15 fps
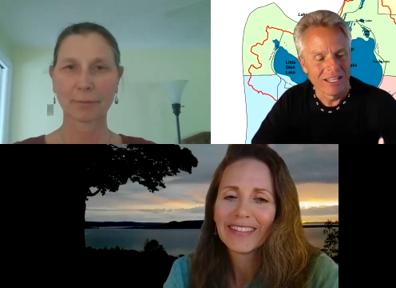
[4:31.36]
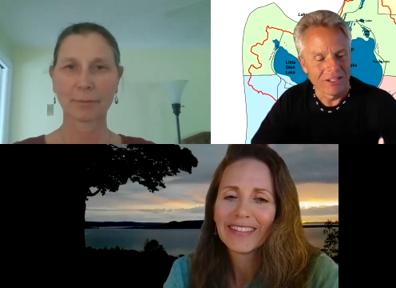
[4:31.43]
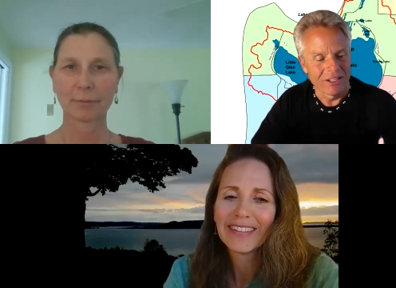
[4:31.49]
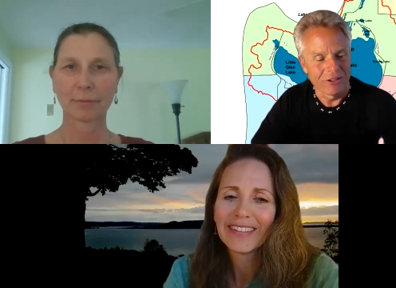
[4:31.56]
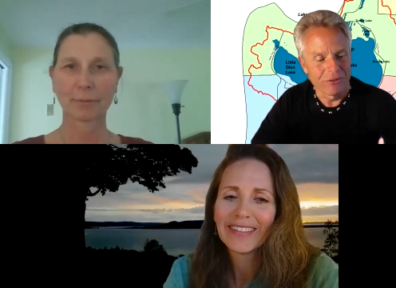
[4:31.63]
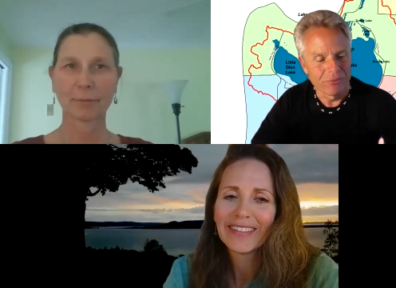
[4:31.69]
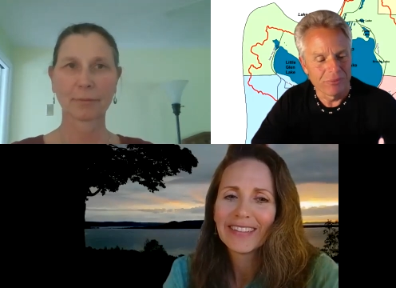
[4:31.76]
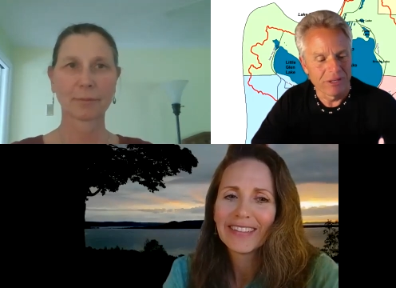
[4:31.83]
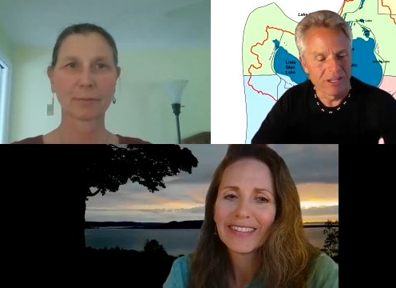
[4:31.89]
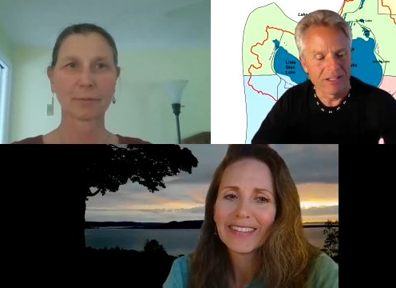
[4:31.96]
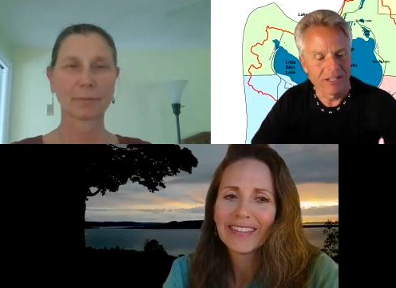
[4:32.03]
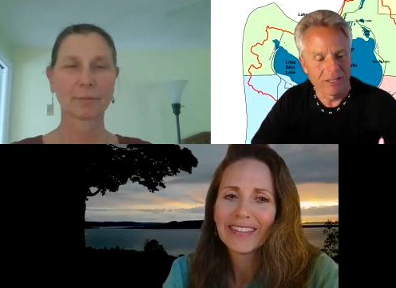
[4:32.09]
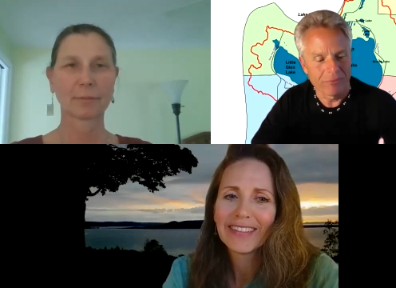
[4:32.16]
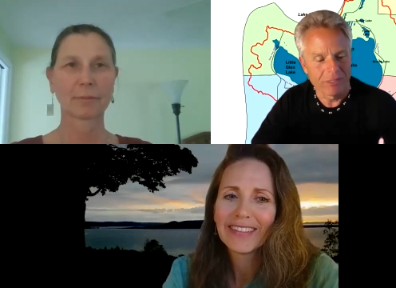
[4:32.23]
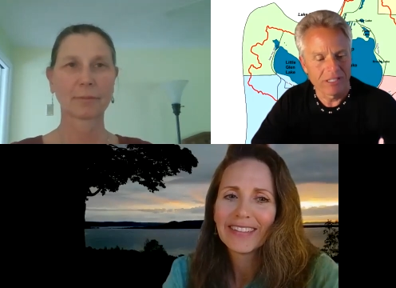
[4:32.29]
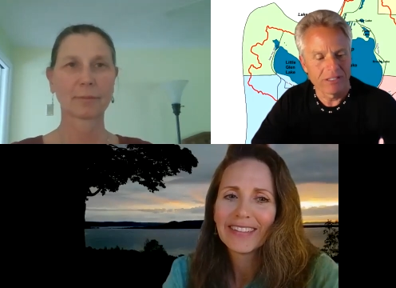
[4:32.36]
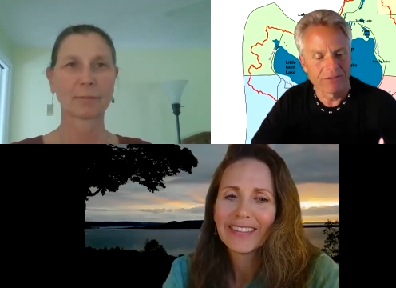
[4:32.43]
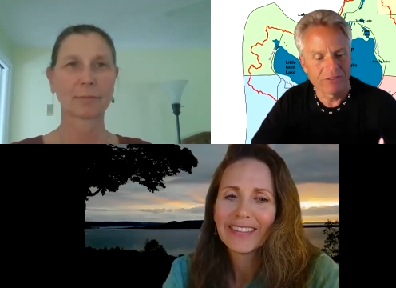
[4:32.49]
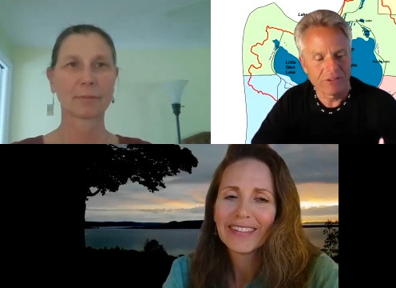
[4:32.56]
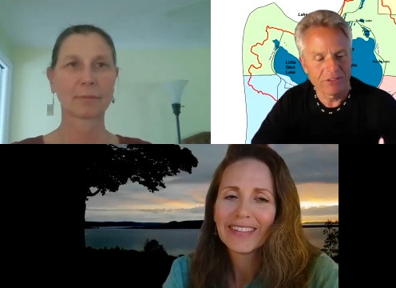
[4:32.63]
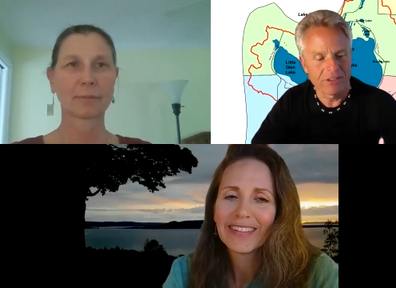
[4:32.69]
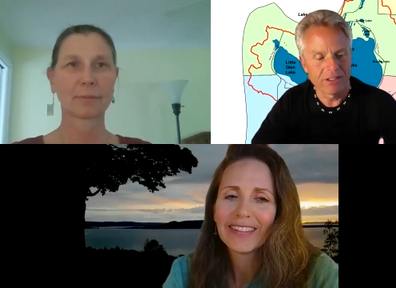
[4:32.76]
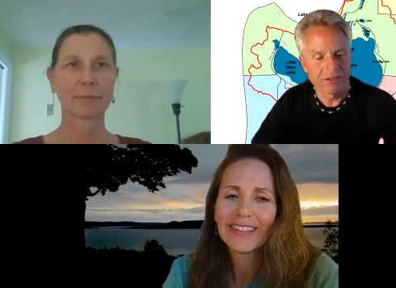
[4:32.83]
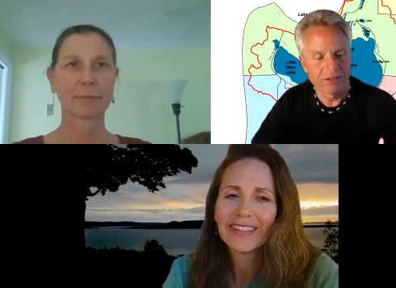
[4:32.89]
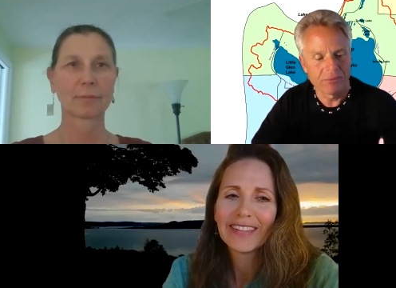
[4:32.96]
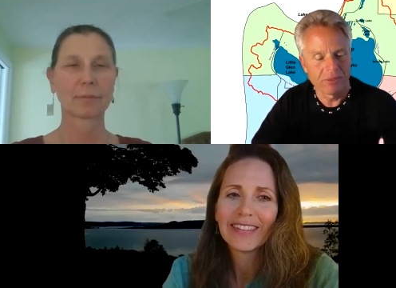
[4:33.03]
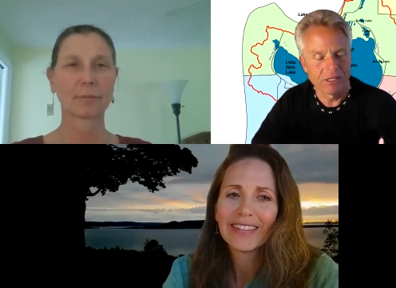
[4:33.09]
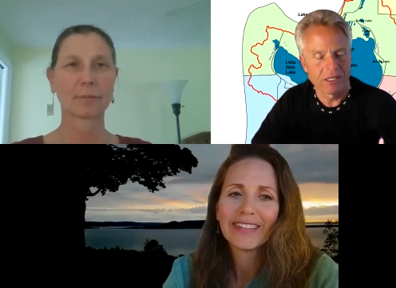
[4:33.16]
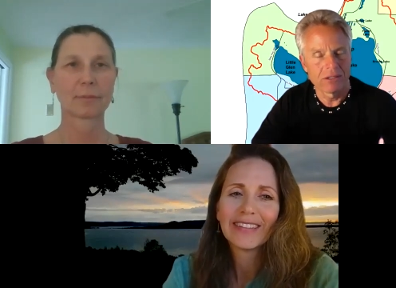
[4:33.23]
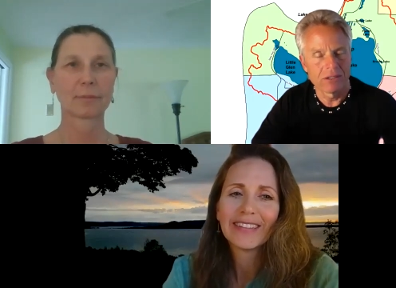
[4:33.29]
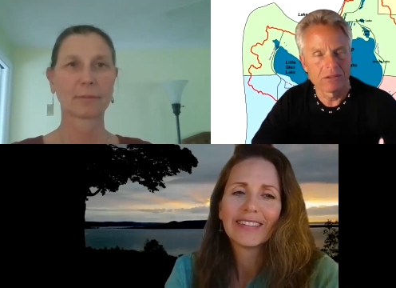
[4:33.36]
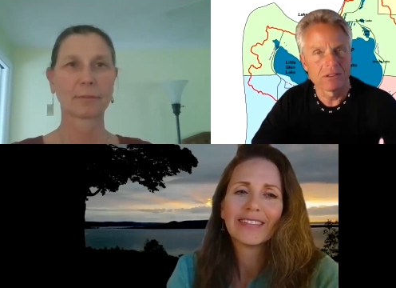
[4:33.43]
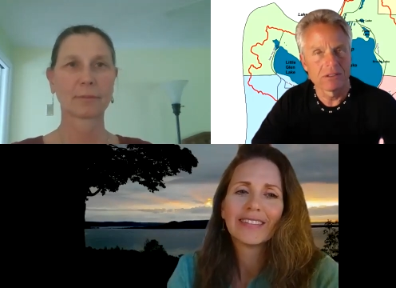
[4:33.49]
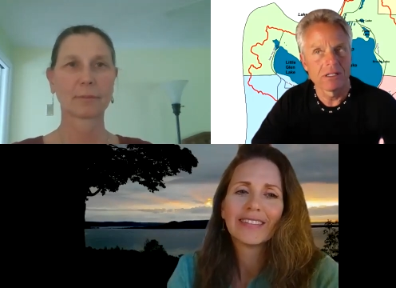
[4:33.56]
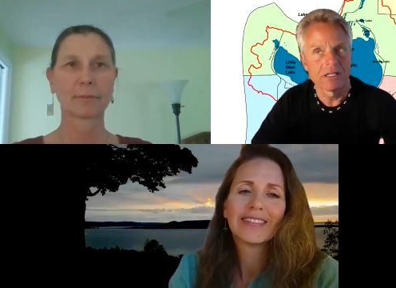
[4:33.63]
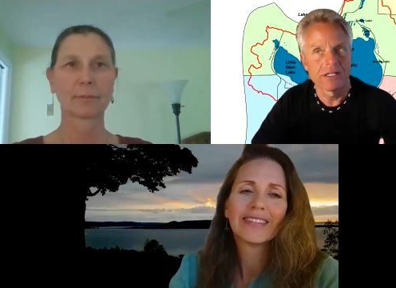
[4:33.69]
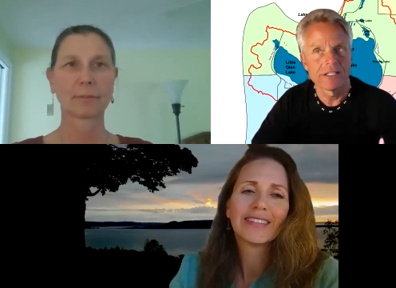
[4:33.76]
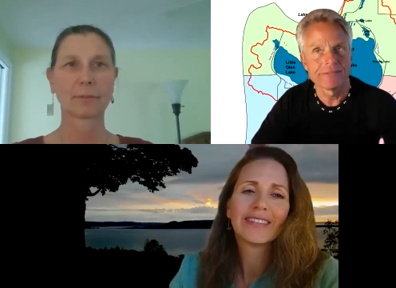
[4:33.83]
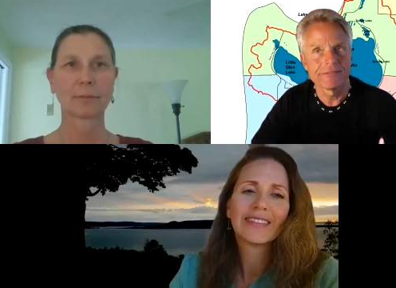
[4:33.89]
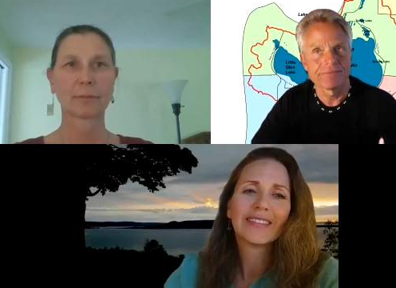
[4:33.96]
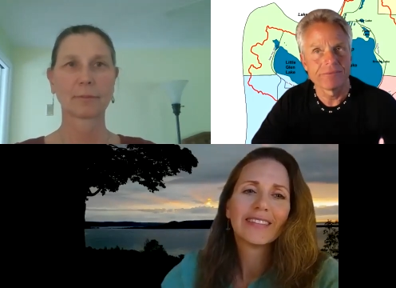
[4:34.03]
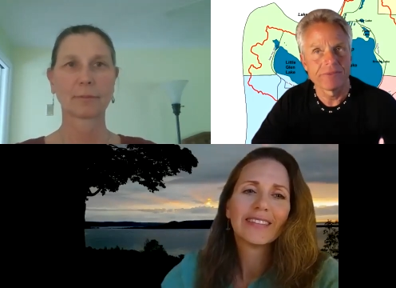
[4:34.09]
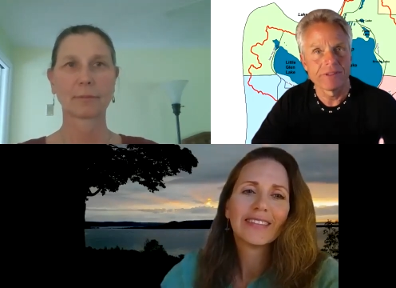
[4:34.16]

Speaker 1: you bet i mean if you think about um,